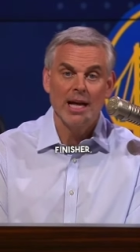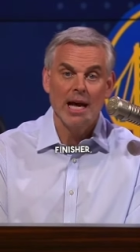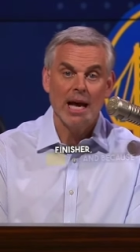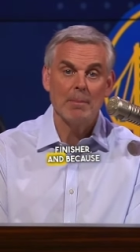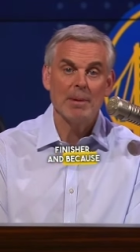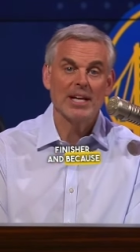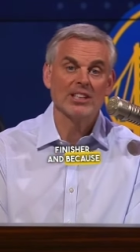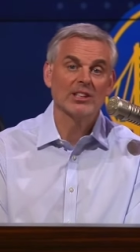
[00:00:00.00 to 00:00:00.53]

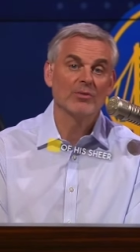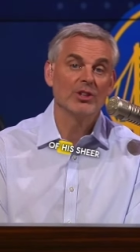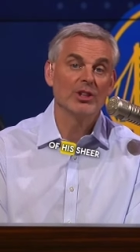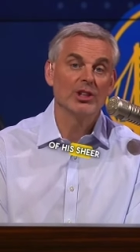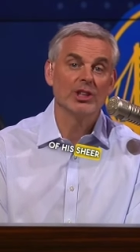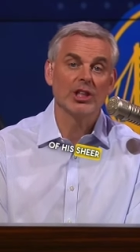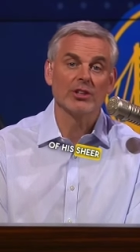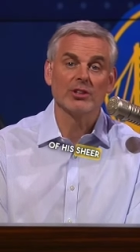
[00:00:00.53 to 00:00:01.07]
and because of his
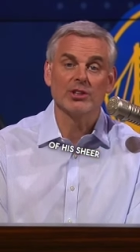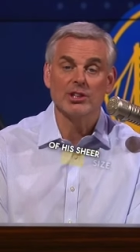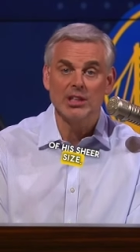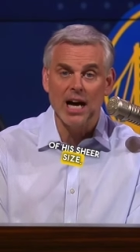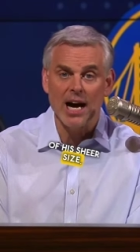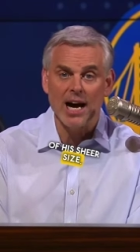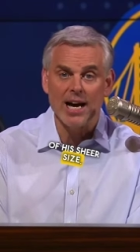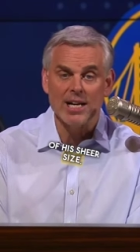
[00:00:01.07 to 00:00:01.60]
sheer
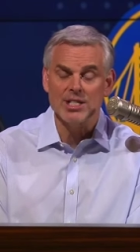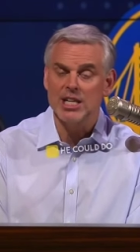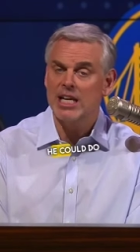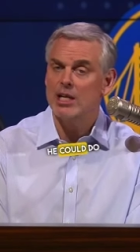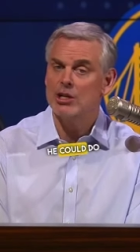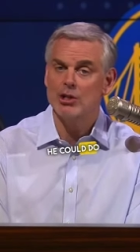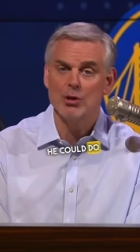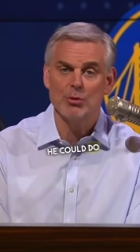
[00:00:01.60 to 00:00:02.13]
size, he
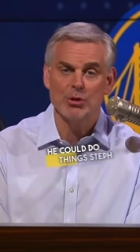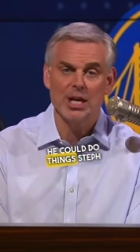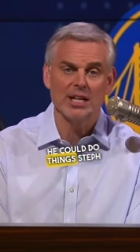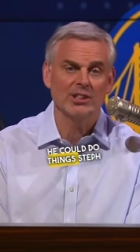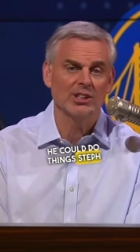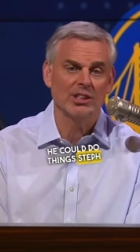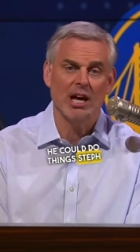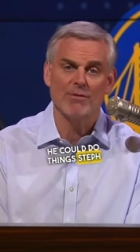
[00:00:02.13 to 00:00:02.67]
could do
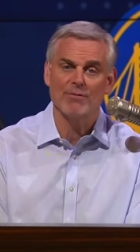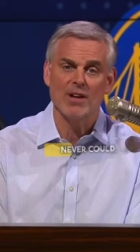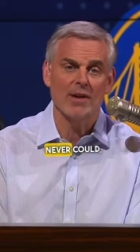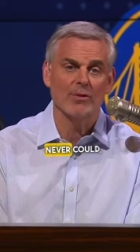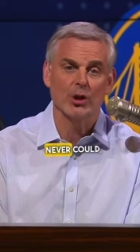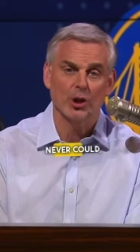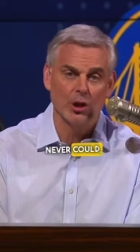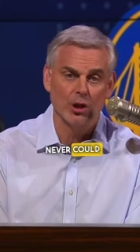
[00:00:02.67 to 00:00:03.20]
things Steph
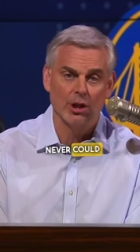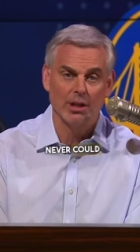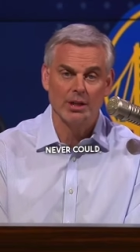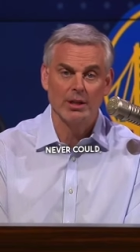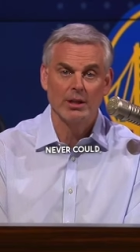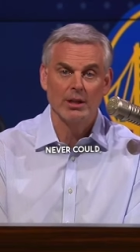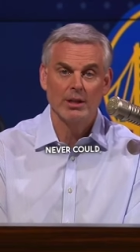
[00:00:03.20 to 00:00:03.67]
never could,